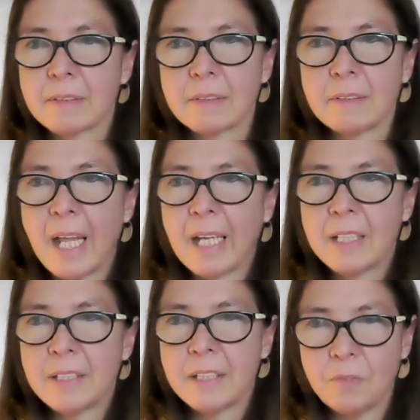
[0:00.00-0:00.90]

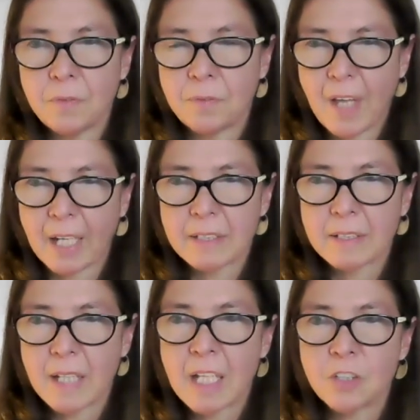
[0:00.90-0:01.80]
negative
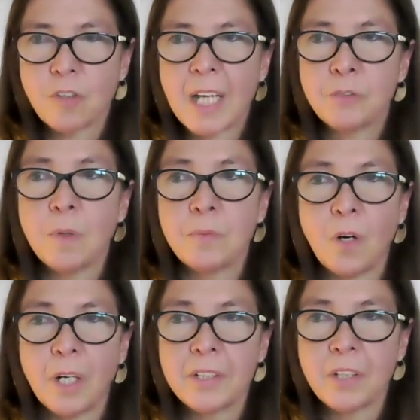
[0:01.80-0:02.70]
effects and try to
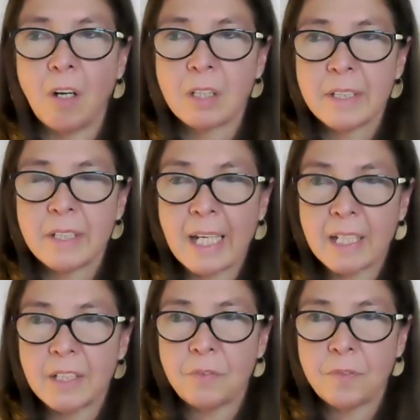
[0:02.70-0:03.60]
avoid all the
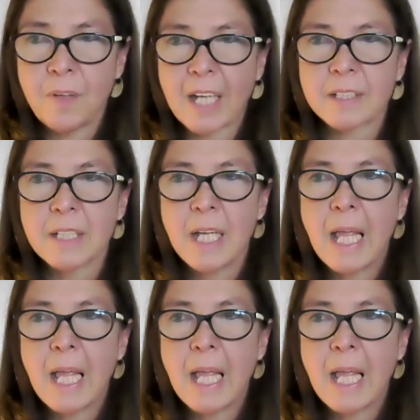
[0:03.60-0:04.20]
negative effects.